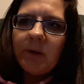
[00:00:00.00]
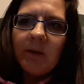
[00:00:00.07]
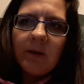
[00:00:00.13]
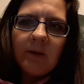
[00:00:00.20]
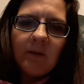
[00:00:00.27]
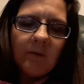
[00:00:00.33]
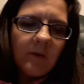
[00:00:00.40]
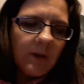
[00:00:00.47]
the
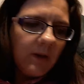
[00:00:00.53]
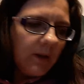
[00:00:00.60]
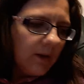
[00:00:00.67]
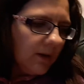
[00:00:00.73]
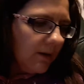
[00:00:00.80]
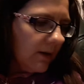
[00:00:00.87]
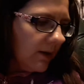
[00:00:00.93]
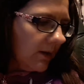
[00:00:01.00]
end of the year.
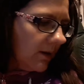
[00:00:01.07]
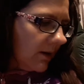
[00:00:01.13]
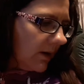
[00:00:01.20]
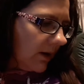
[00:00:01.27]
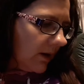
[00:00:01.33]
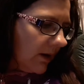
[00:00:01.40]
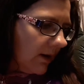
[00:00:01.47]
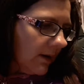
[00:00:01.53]

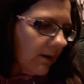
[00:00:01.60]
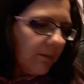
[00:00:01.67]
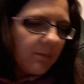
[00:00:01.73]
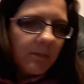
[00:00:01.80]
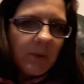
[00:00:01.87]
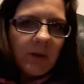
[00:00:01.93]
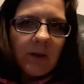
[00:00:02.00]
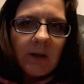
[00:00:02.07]

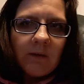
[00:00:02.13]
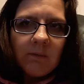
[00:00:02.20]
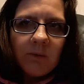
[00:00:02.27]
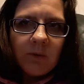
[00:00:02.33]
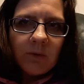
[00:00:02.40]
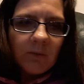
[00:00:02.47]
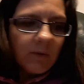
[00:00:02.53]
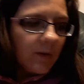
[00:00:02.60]
But I have
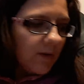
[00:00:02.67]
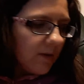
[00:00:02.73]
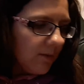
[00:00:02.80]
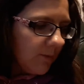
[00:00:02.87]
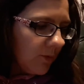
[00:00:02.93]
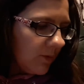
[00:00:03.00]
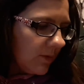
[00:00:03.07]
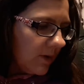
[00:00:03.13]
put a
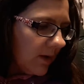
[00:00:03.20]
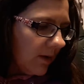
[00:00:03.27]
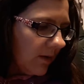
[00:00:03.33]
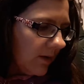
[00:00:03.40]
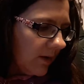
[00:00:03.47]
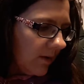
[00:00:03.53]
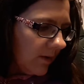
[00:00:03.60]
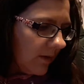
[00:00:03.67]
reasonable
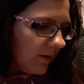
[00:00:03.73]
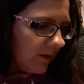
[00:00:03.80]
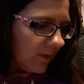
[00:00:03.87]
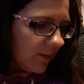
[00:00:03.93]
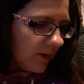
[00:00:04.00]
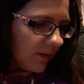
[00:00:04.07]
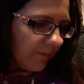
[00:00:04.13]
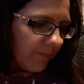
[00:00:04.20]
dent in this
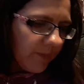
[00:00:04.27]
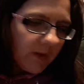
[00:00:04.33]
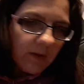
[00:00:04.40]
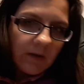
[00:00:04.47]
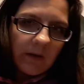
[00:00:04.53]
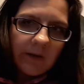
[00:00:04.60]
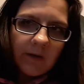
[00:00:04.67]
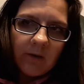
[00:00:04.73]
one. It
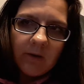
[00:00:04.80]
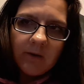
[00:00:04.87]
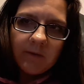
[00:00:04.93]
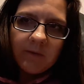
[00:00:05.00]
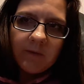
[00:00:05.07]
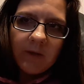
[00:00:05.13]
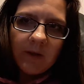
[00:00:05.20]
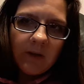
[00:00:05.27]
started off
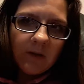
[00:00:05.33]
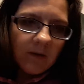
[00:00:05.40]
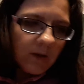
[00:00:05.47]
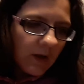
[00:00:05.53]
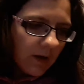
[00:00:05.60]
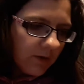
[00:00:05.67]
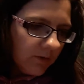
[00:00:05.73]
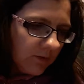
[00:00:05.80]
the year at
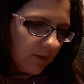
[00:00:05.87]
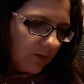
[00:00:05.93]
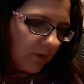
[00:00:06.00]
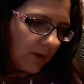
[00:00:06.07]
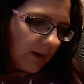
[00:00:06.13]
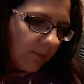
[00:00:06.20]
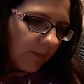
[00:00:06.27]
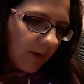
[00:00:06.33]
100
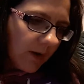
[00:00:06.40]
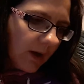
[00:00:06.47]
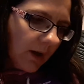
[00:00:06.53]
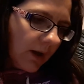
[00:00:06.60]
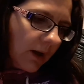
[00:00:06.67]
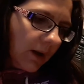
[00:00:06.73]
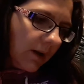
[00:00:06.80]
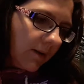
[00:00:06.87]
grams.
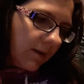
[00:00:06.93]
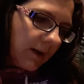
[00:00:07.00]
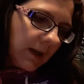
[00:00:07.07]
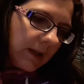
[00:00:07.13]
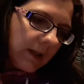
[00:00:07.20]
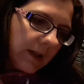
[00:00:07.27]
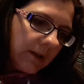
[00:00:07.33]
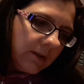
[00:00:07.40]
It's now
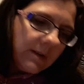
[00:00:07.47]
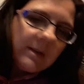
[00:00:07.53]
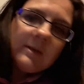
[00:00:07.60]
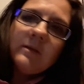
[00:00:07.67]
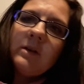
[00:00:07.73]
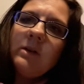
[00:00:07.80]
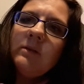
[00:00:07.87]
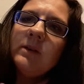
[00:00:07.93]
down to
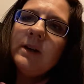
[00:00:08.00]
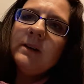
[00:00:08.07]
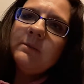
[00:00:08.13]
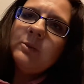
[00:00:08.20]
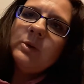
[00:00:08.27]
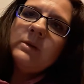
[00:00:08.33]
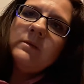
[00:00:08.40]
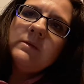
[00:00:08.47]

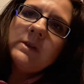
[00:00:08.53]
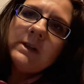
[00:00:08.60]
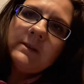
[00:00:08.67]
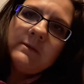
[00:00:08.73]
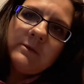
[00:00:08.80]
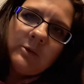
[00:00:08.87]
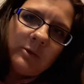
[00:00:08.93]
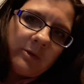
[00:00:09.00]
75.54
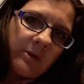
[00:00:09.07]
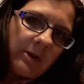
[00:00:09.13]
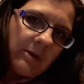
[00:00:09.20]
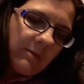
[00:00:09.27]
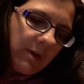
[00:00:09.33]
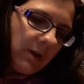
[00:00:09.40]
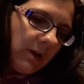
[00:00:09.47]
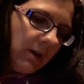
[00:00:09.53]
grams.
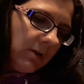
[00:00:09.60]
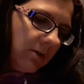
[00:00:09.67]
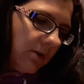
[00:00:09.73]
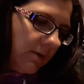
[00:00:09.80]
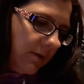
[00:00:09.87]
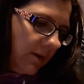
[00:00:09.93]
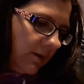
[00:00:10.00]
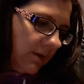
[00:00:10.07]
So
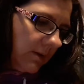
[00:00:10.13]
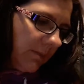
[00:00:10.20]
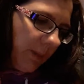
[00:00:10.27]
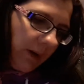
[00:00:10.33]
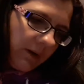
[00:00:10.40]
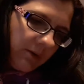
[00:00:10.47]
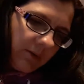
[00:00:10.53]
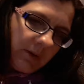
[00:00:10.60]
I've used
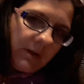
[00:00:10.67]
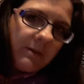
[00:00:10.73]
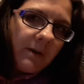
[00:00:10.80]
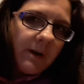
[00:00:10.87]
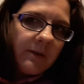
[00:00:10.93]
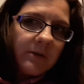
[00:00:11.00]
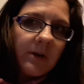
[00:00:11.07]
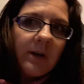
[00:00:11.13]
about
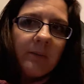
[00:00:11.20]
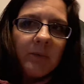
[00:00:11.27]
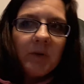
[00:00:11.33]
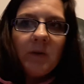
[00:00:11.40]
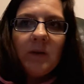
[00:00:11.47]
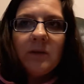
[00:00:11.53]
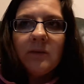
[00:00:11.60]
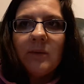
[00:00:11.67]
25 grams of
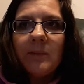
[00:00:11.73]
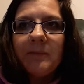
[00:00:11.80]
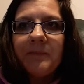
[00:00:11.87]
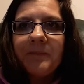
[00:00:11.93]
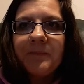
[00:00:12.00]
this one.